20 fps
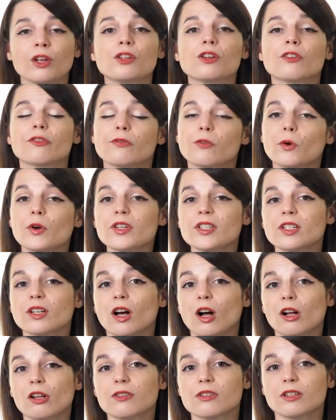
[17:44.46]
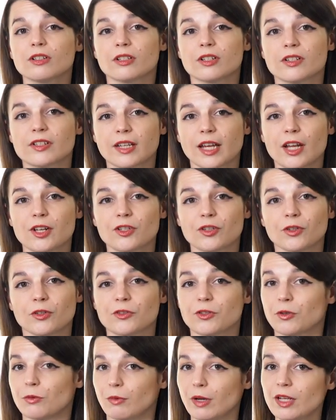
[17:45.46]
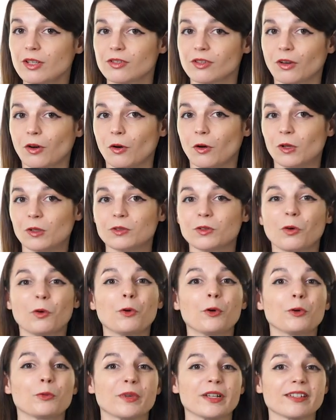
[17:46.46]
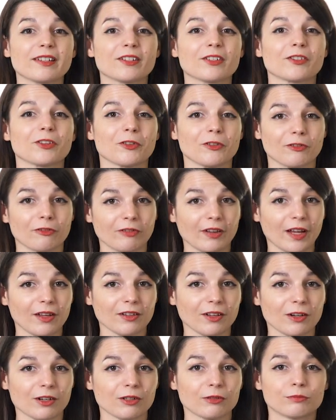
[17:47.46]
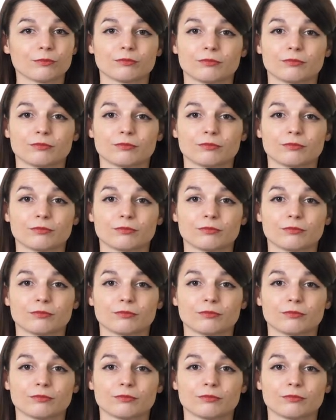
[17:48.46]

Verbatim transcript: you're forced to alter your schedule to reach the goal or risk certain failure.